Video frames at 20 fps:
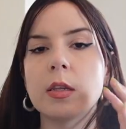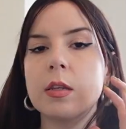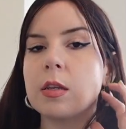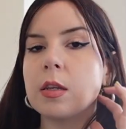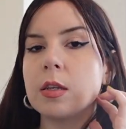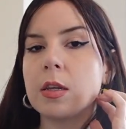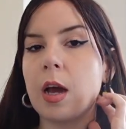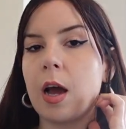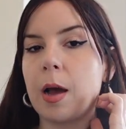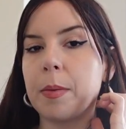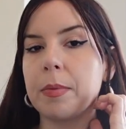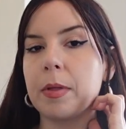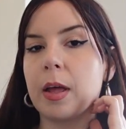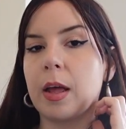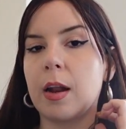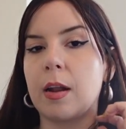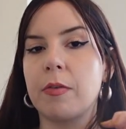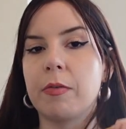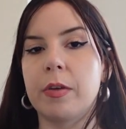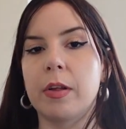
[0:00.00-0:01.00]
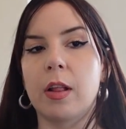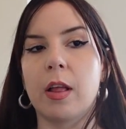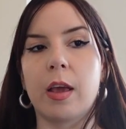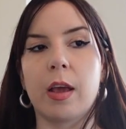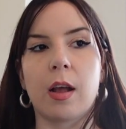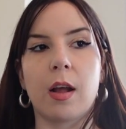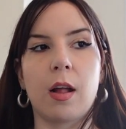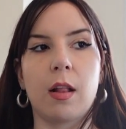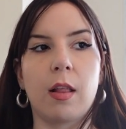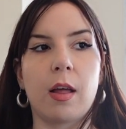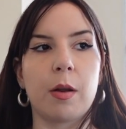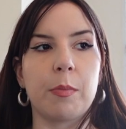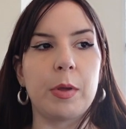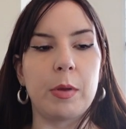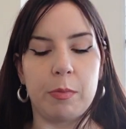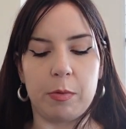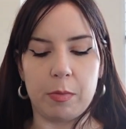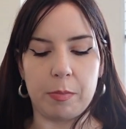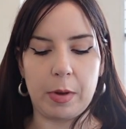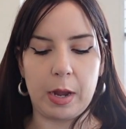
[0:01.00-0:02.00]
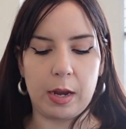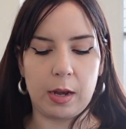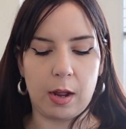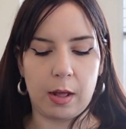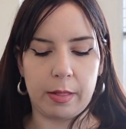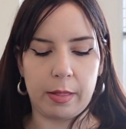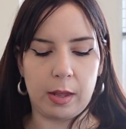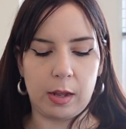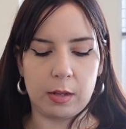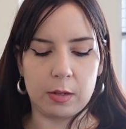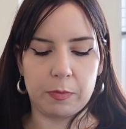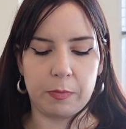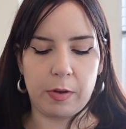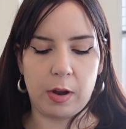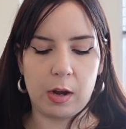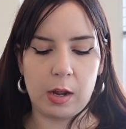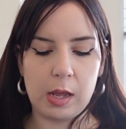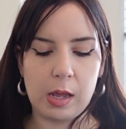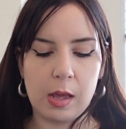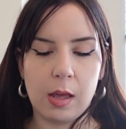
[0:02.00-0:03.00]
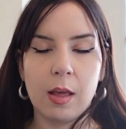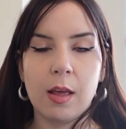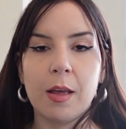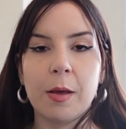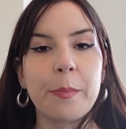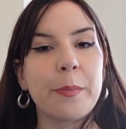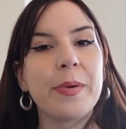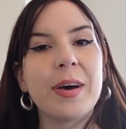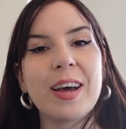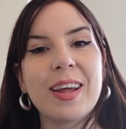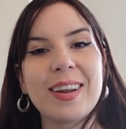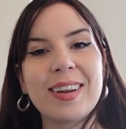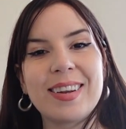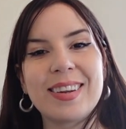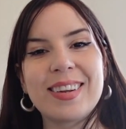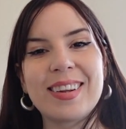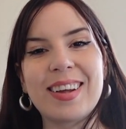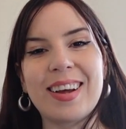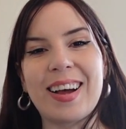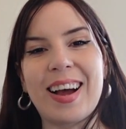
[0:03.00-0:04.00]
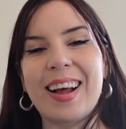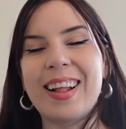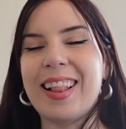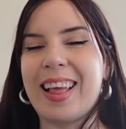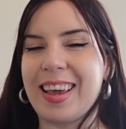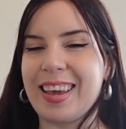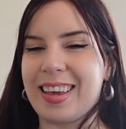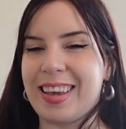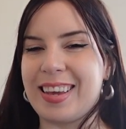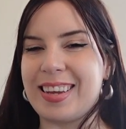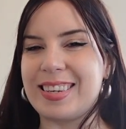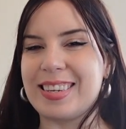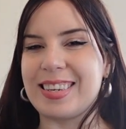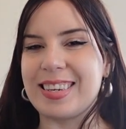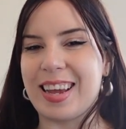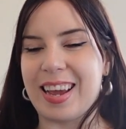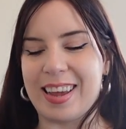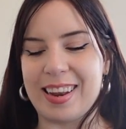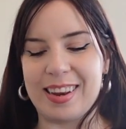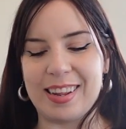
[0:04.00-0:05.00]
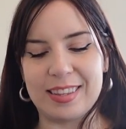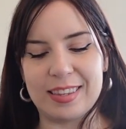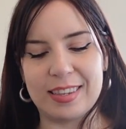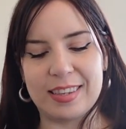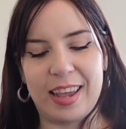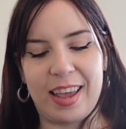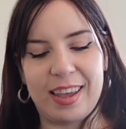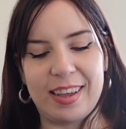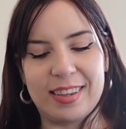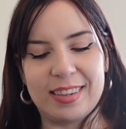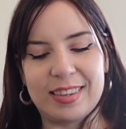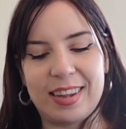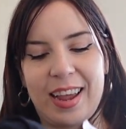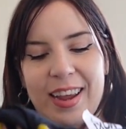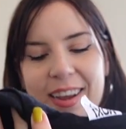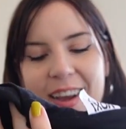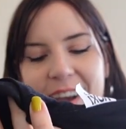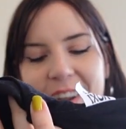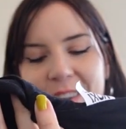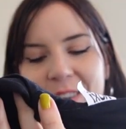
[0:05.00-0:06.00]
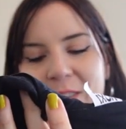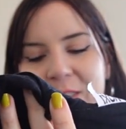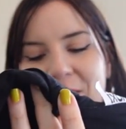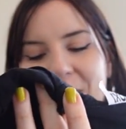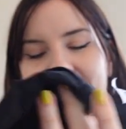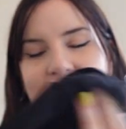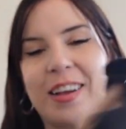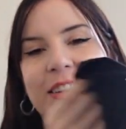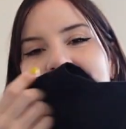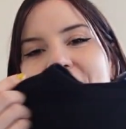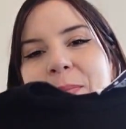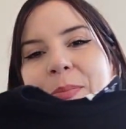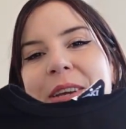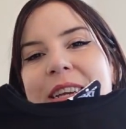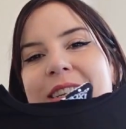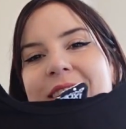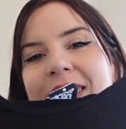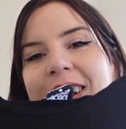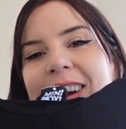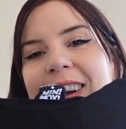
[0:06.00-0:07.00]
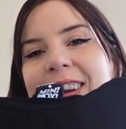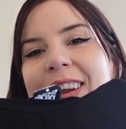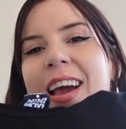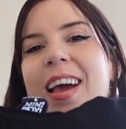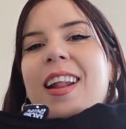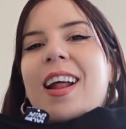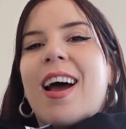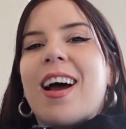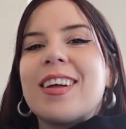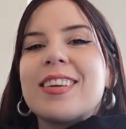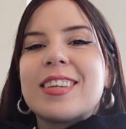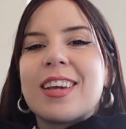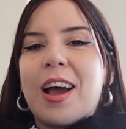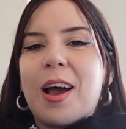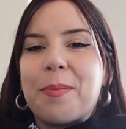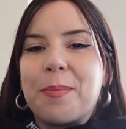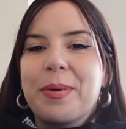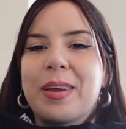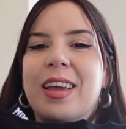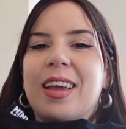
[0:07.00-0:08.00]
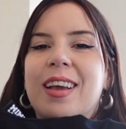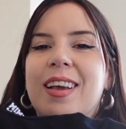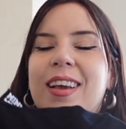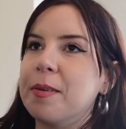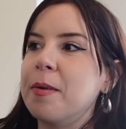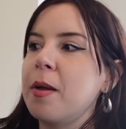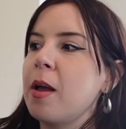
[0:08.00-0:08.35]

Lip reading: is a top that I feel like a lot of people might not think is funny, but I like it, and it says, I got a colonoscopy done at Hot Topic.